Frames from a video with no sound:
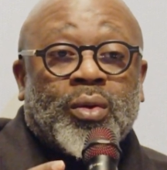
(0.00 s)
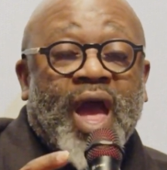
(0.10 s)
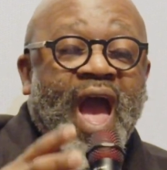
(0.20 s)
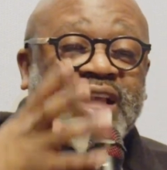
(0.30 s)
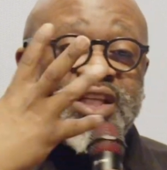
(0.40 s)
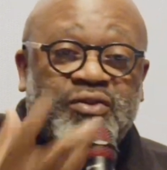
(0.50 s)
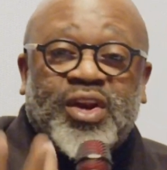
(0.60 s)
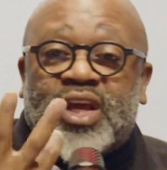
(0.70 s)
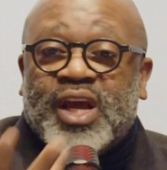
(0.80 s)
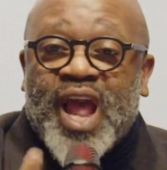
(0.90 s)

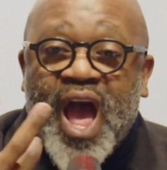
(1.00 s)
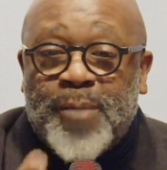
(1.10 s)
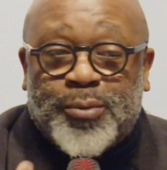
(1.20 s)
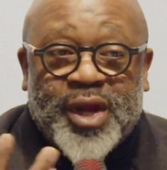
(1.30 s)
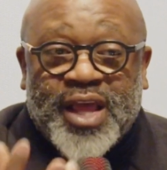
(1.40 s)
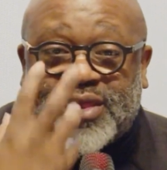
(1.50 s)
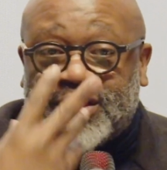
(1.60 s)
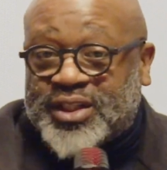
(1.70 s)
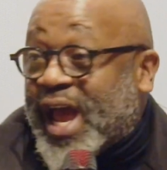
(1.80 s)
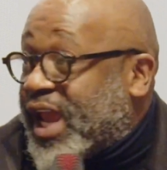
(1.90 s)
activity could happen at the
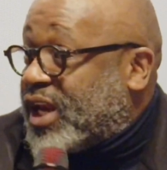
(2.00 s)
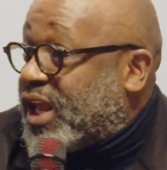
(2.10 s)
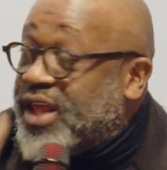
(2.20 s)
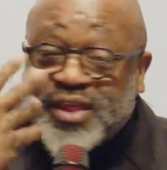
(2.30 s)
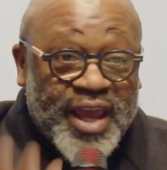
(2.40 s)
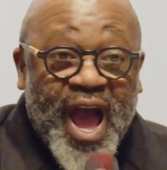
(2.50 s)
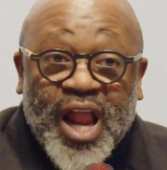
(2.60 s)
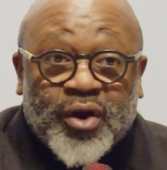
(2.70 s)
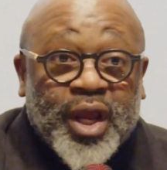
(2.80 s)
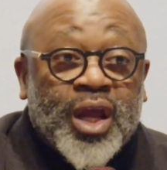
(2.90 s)
site, in the
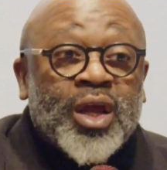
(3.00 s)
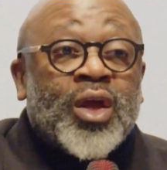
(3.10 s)
gallery?